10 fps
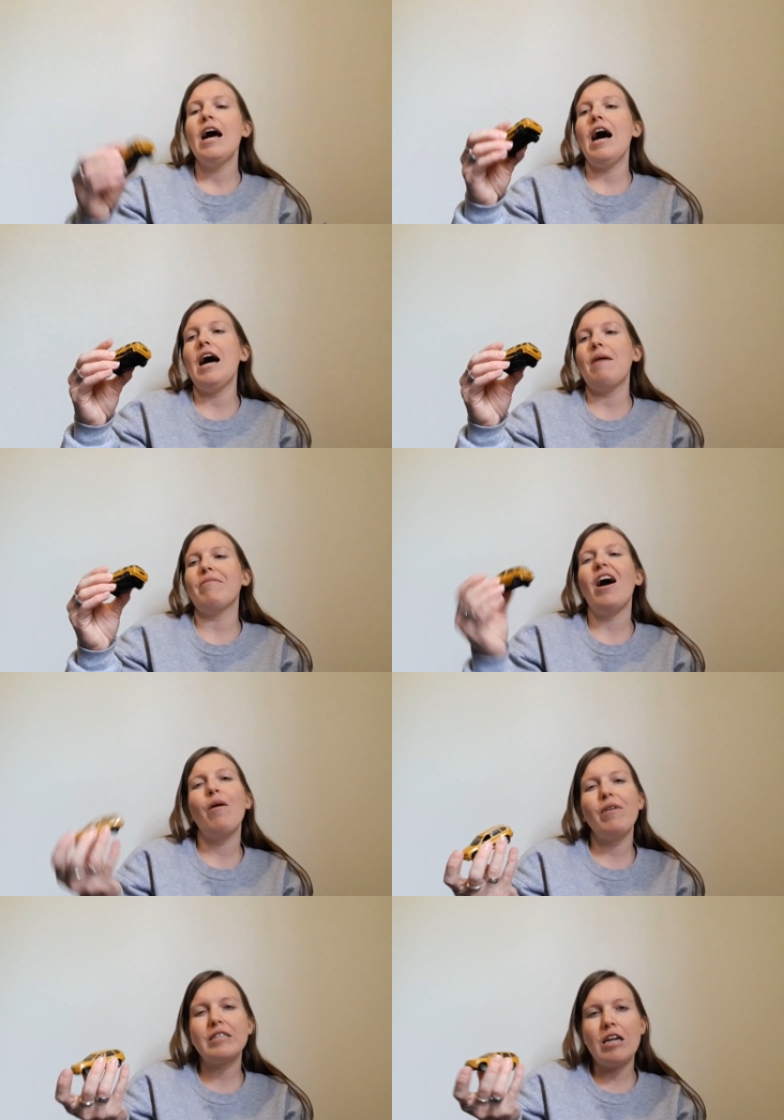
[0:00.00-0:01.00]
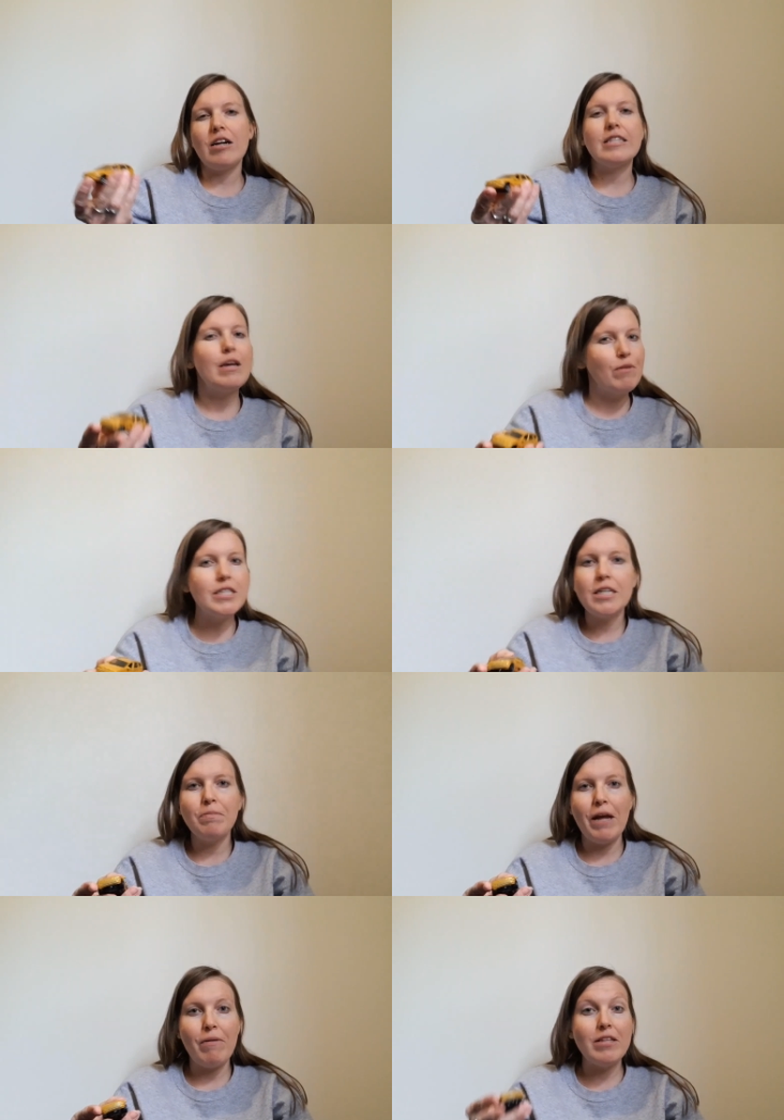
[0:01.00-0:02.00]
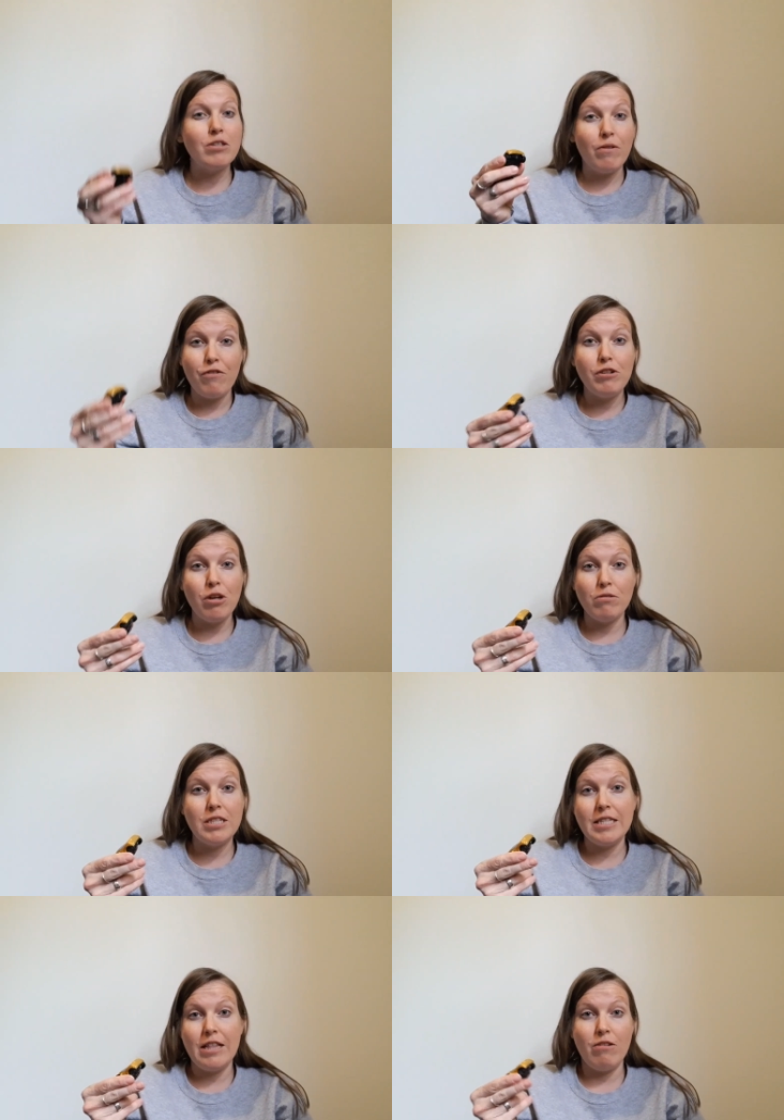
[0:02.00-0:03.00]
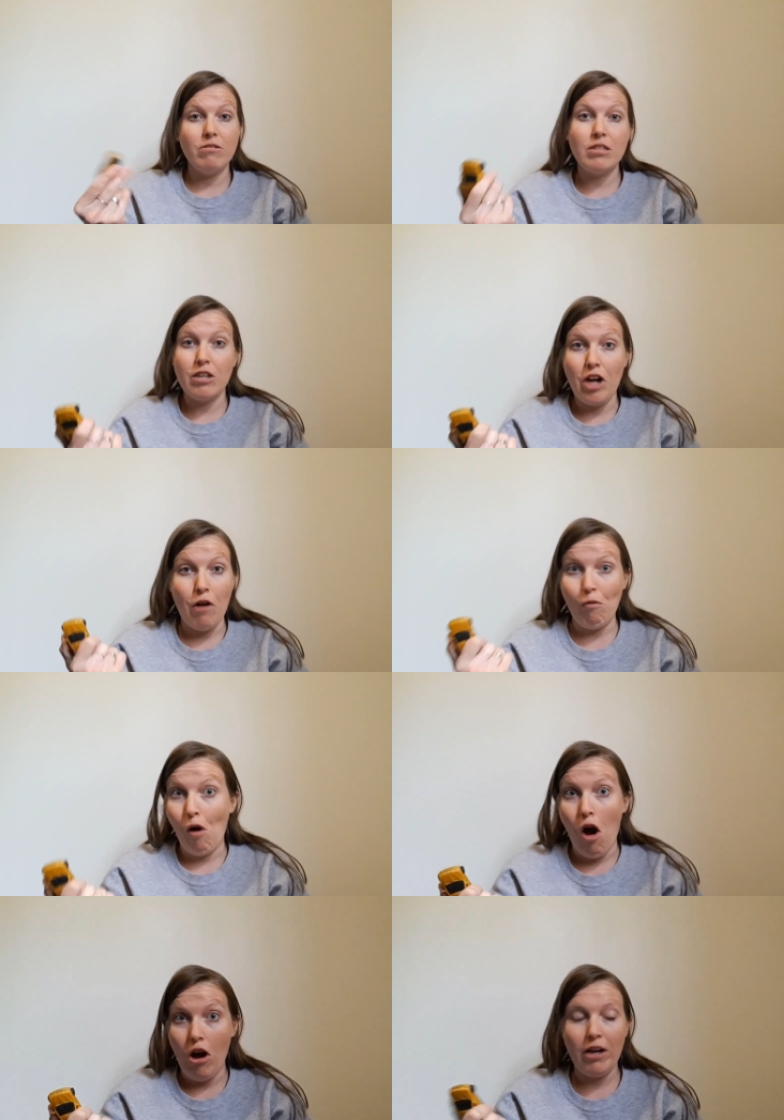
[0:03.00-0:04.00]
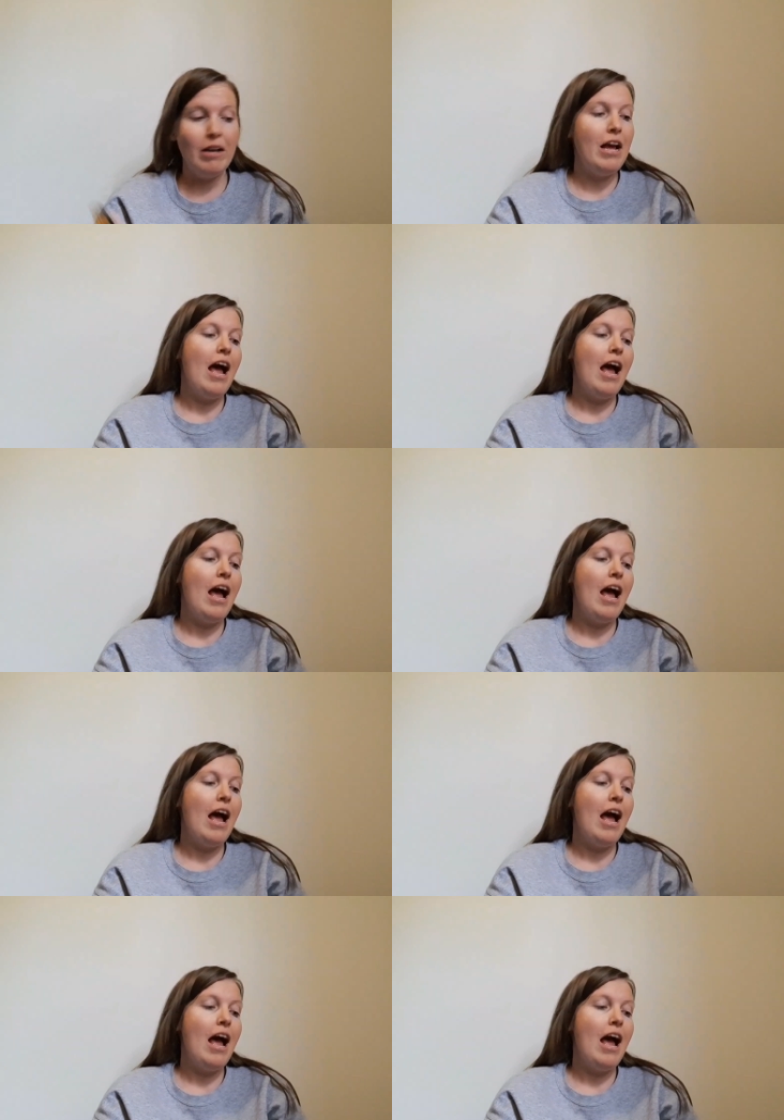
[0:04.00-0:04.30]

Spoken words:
The Hot Wheels cars, they will still play with. So if you chose to send those, they're not wrong.